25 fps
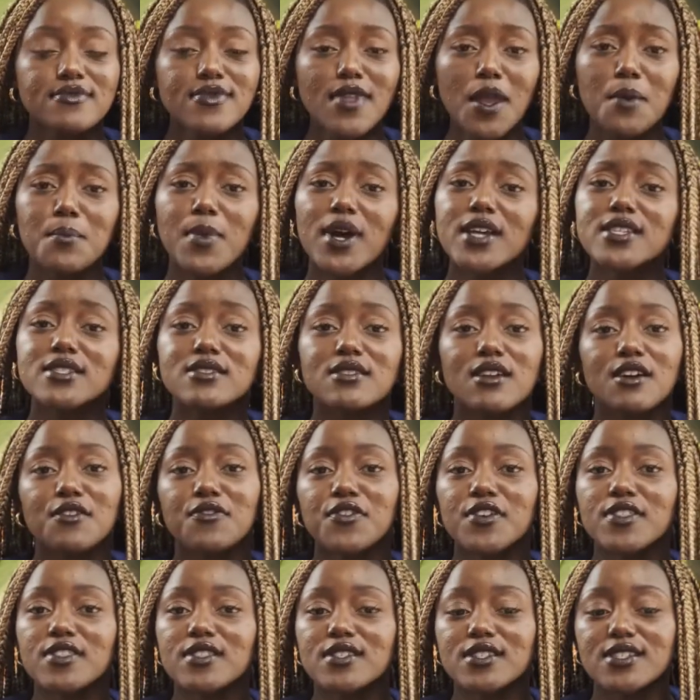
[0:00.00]
Myself
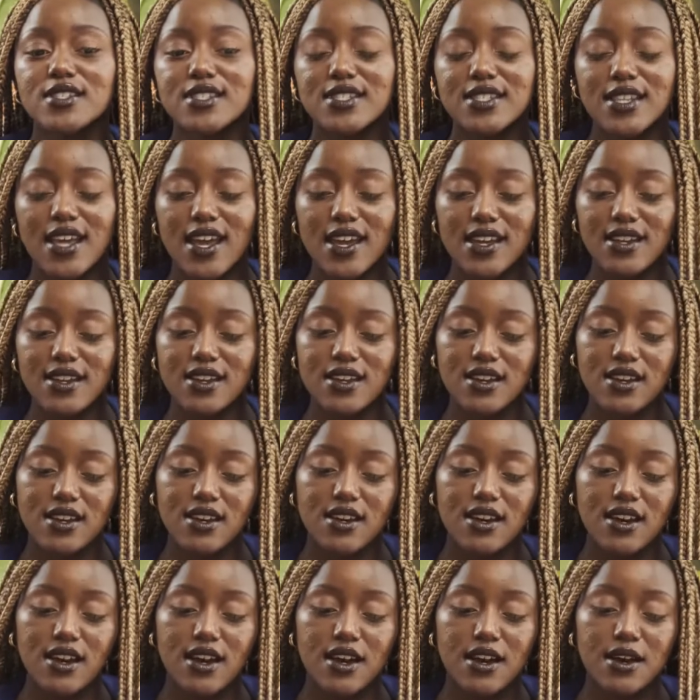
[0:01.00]
and the
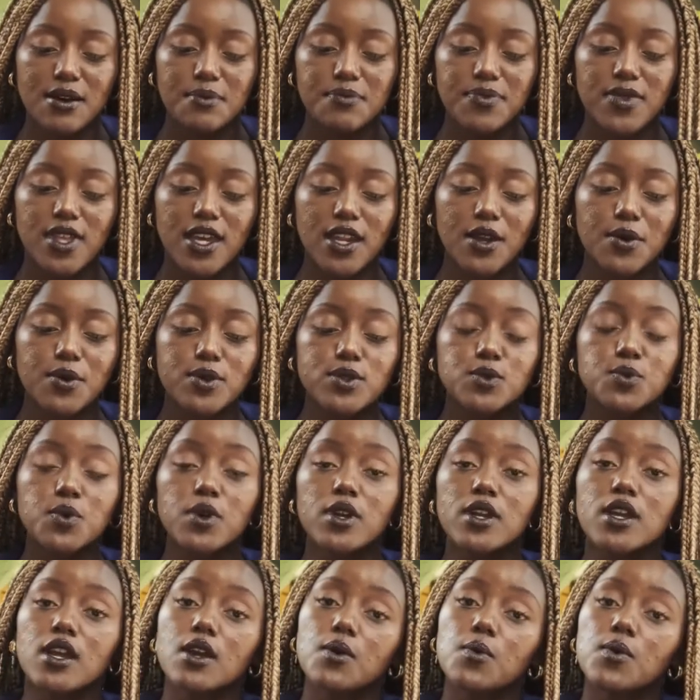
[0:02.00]
designer that I was
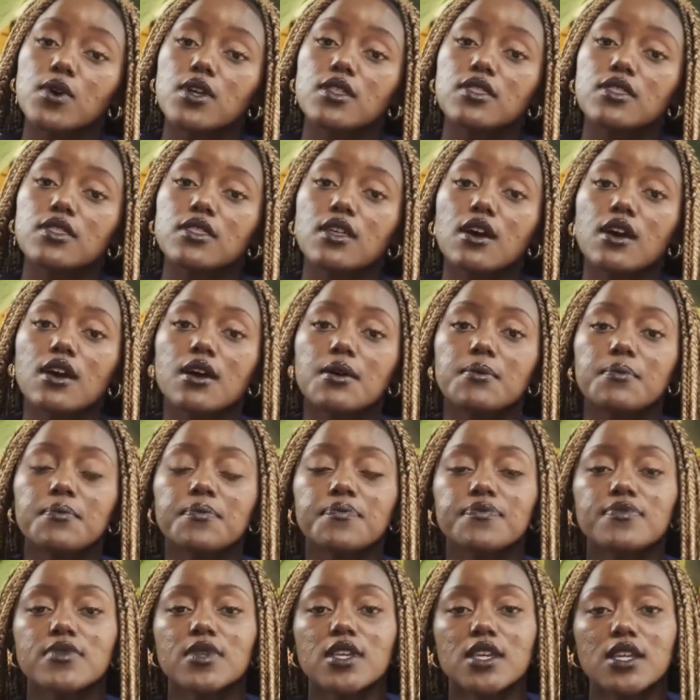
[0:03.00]
working with,
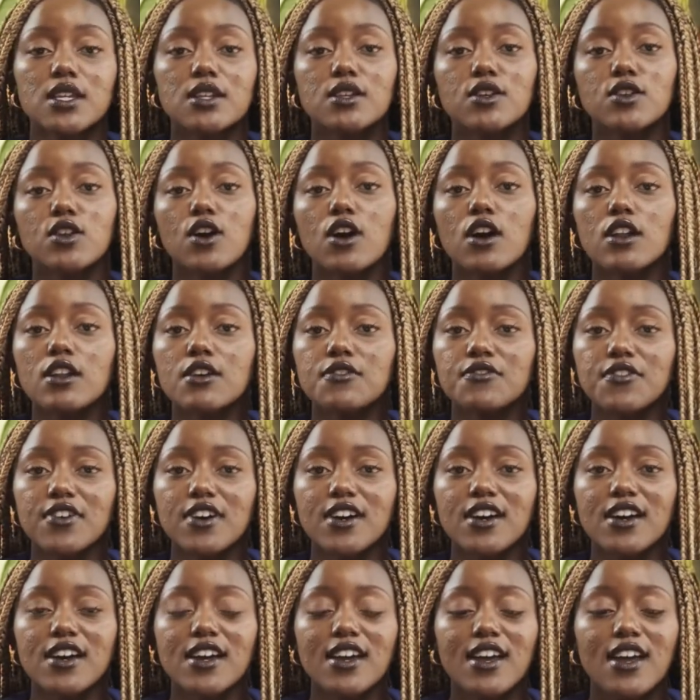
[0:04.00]
Keenan
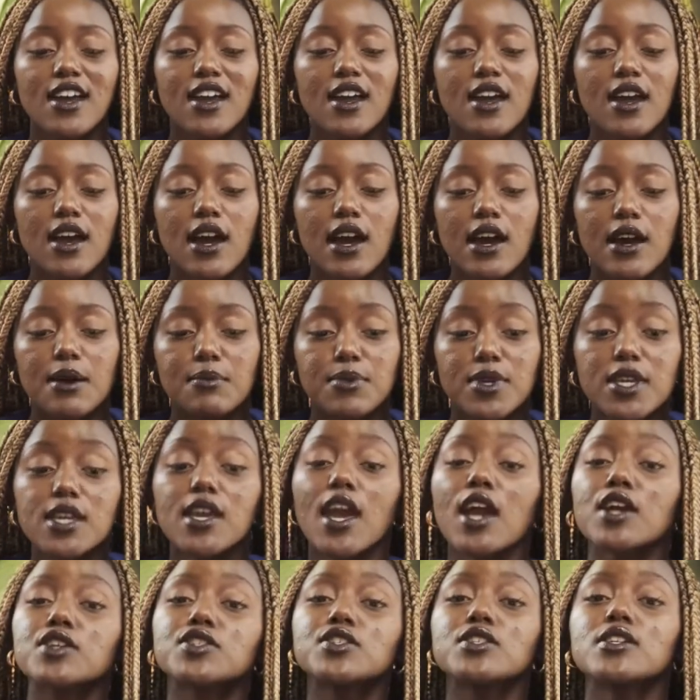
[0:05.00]
Oliver, he
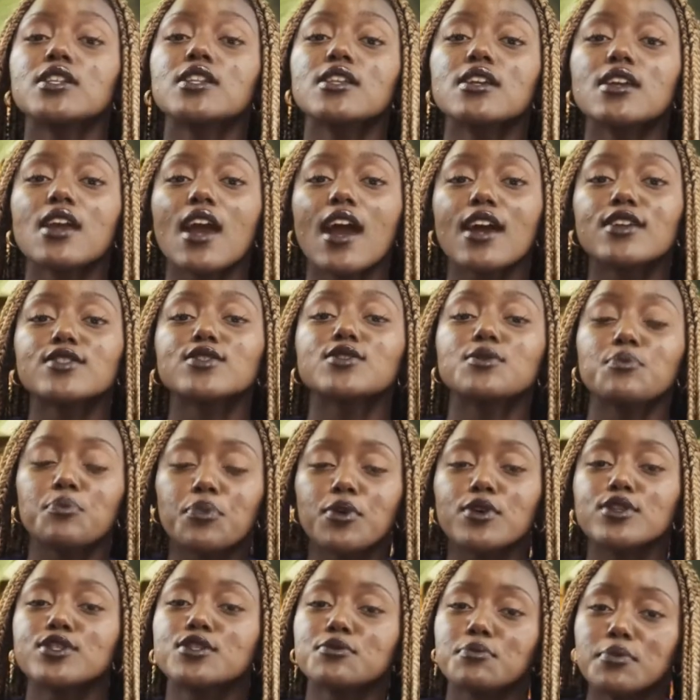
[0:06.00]
actually had to
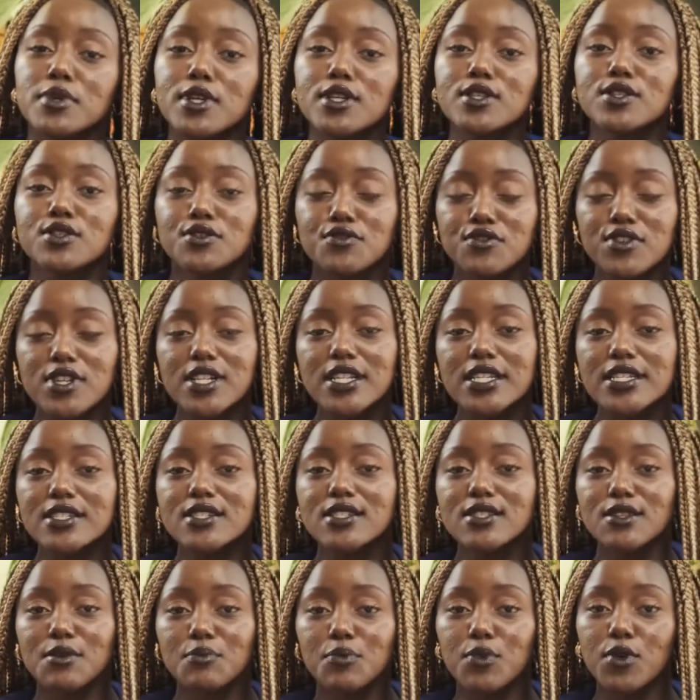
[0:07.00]
push me to
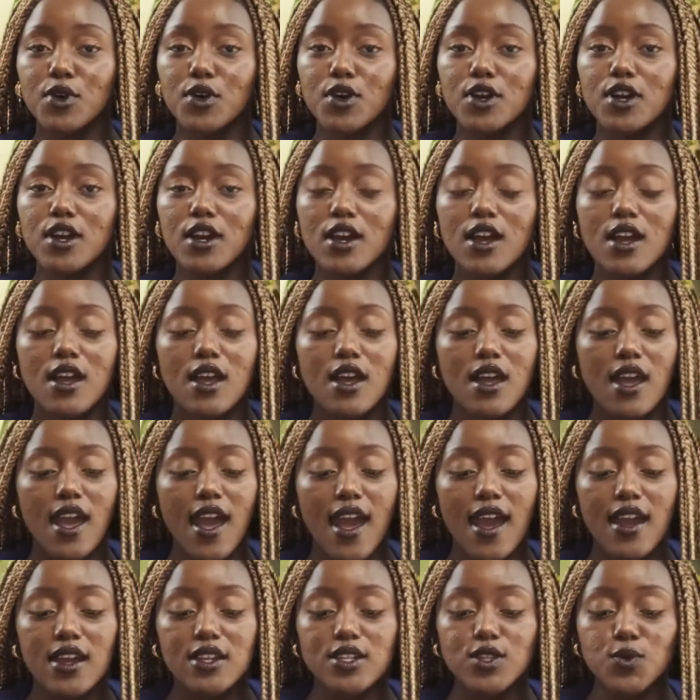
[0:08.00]
release the book.
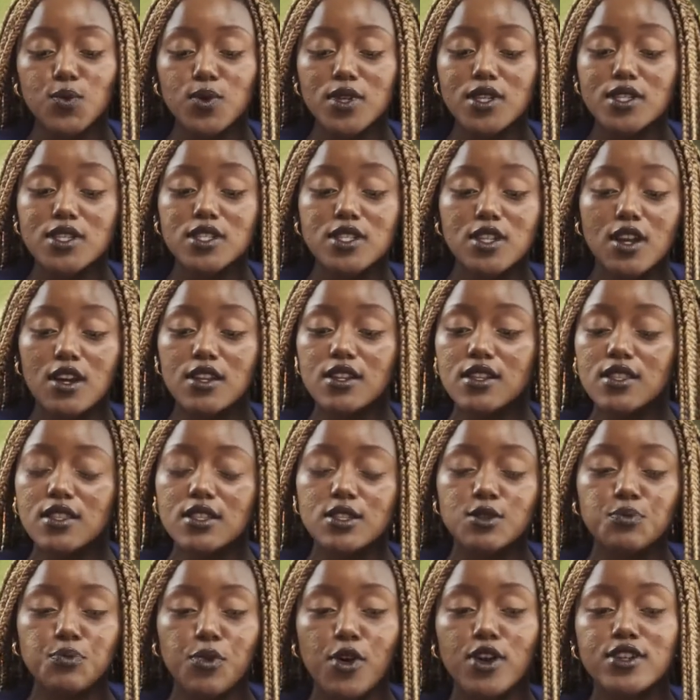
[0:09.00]
And we started
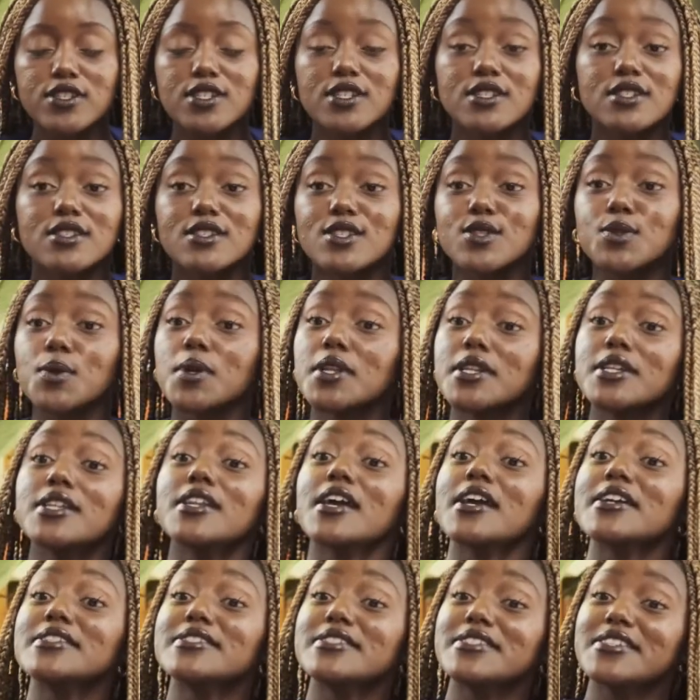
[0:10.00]
this process in
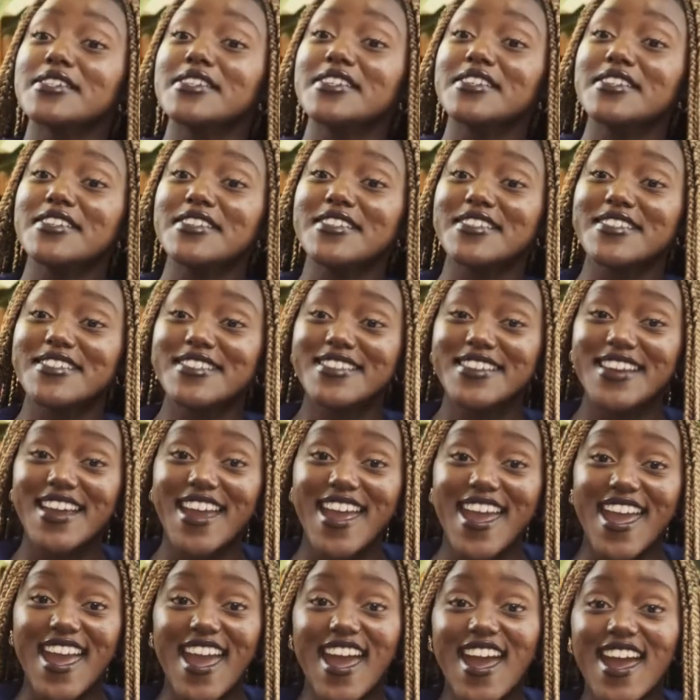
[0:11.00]
2019.
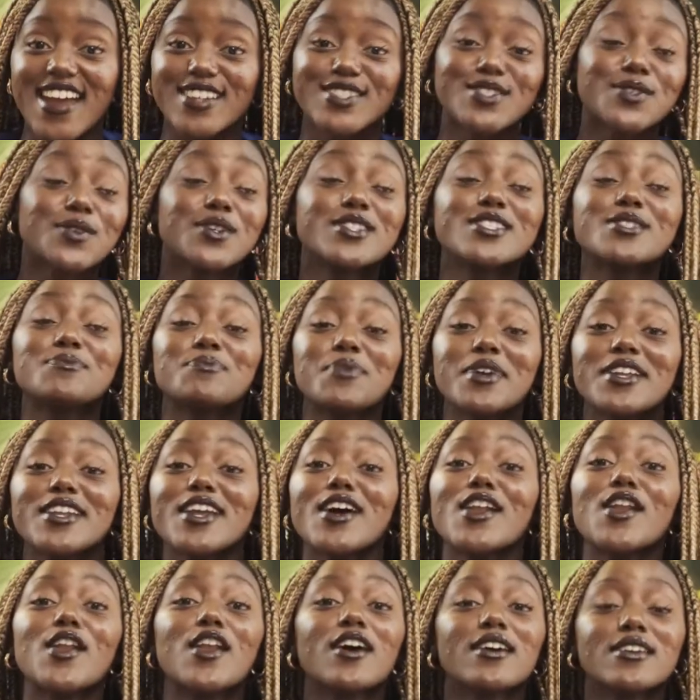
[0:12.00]
So it's been
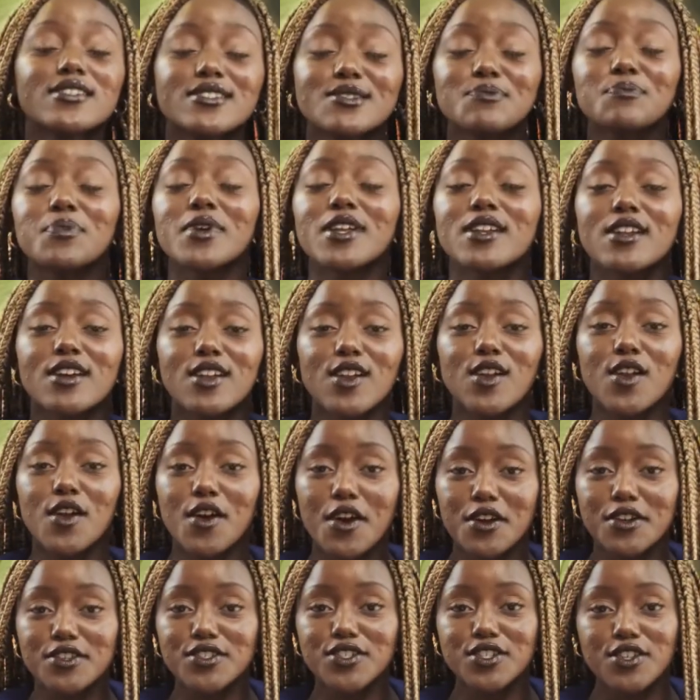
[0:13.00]
a
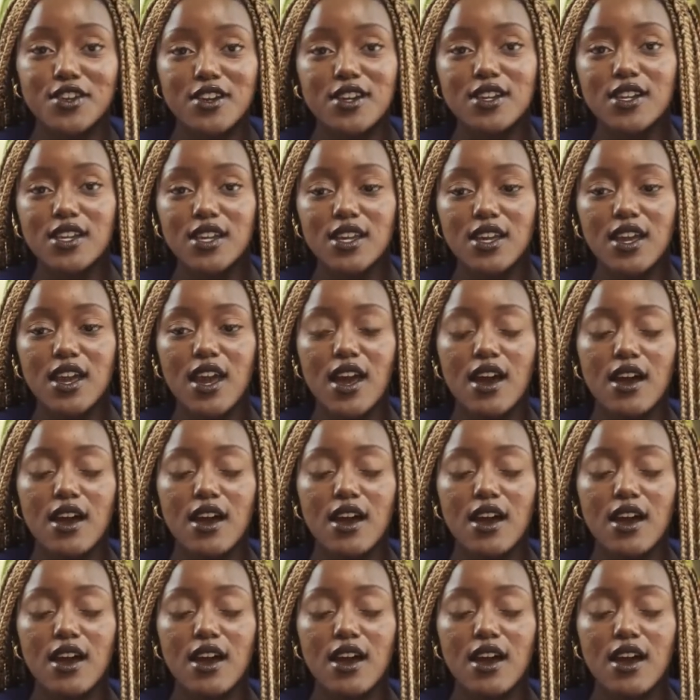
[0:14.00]
long journey,